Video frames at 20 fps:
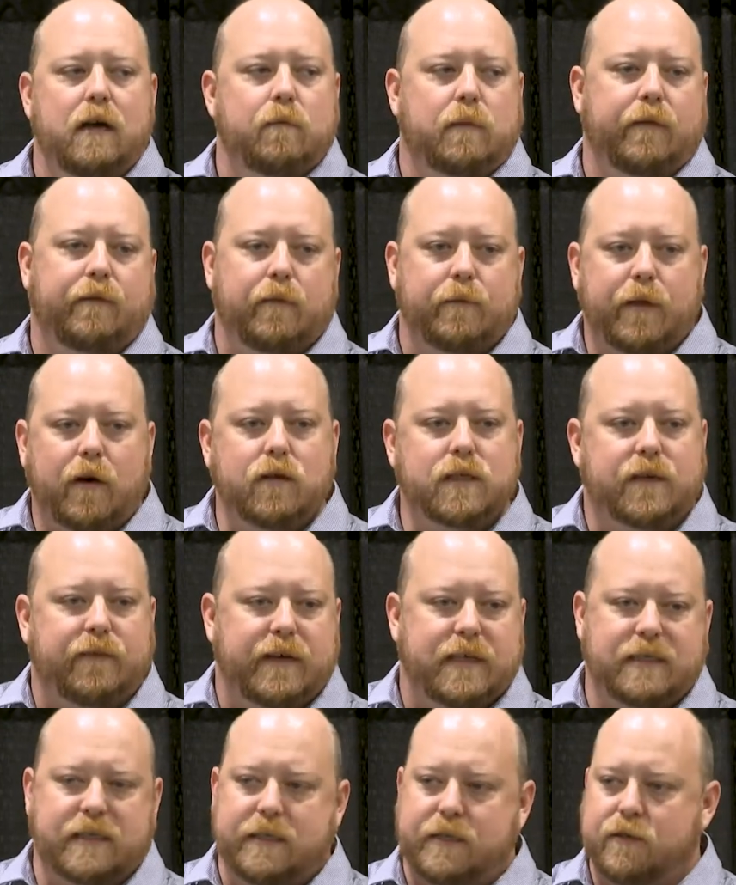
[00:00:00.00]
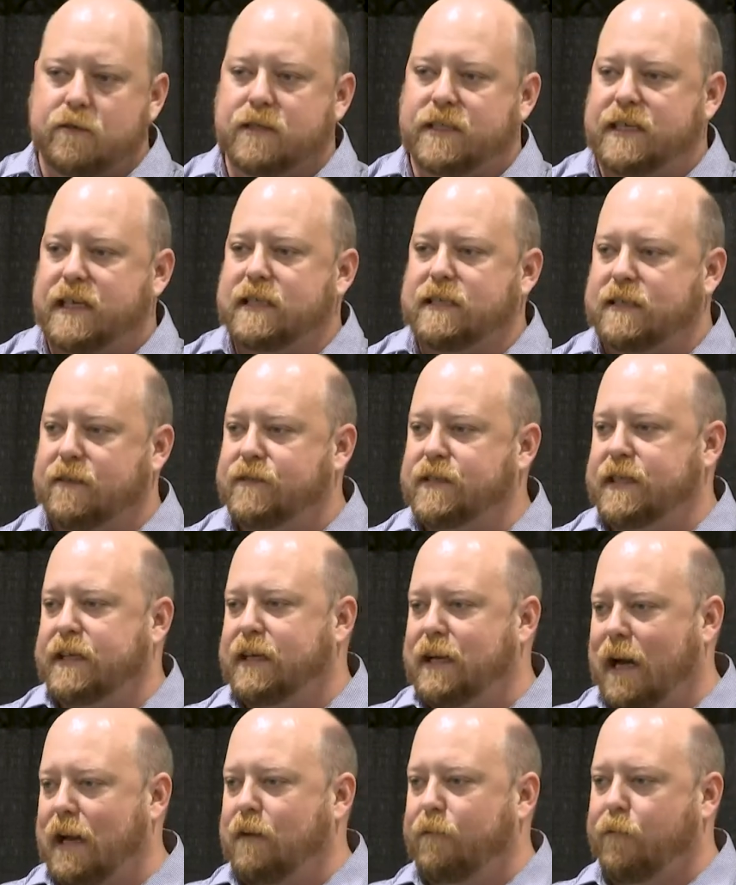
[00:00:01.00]
but from those of us that do
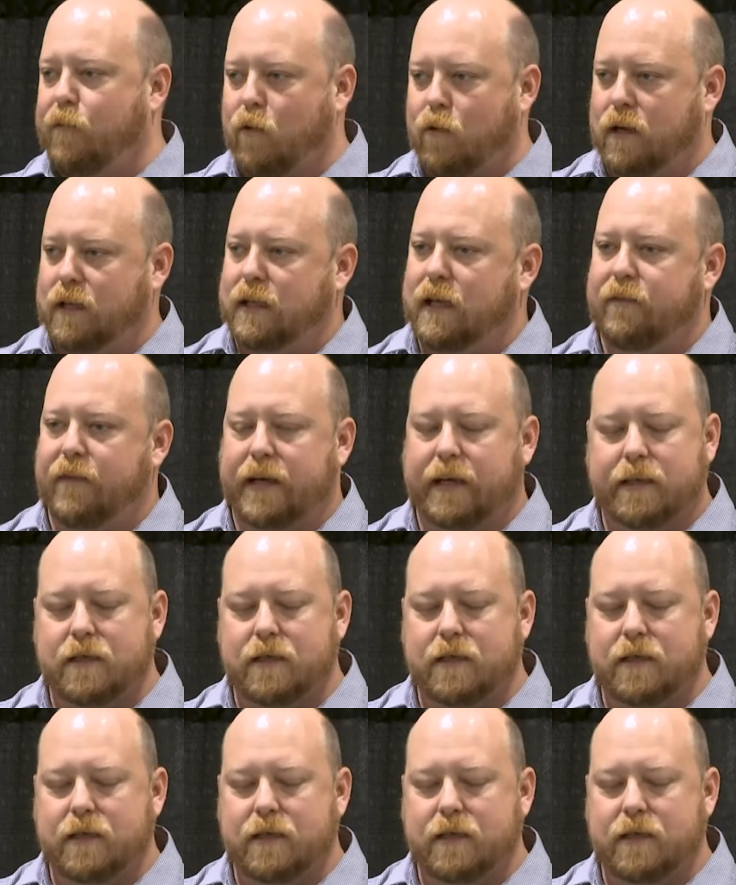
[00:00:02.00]
CSfC kind of for a living.